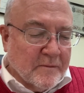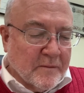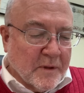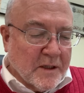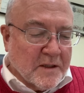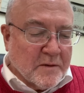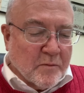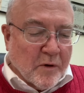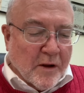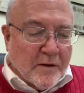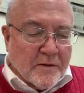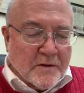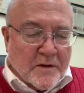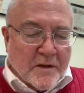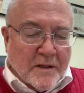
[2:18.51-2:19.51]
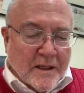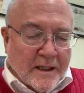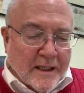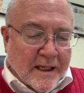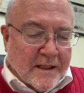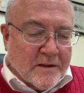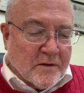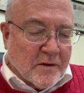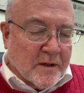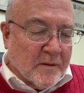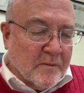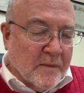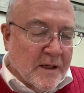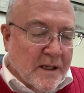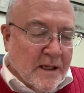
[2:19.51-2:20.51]
But his brothers could not answer
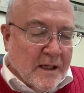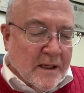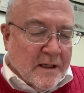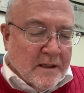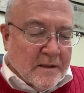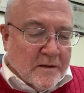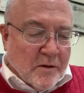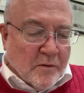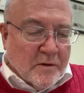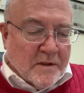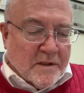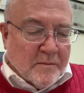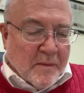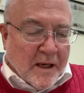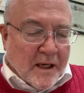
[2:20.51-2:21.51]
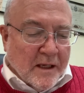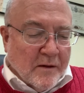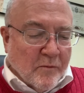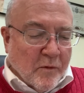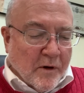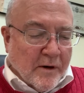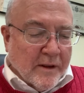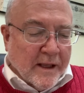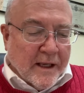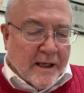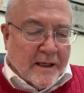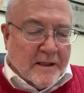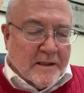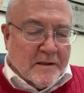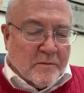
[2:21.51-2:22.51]
him. So dismayed were they
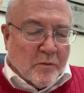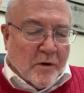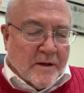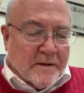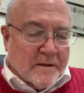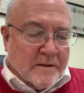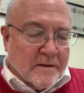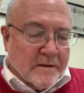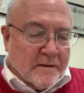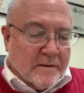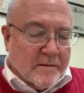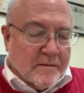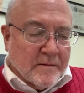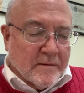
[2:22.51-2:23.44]
at his presence.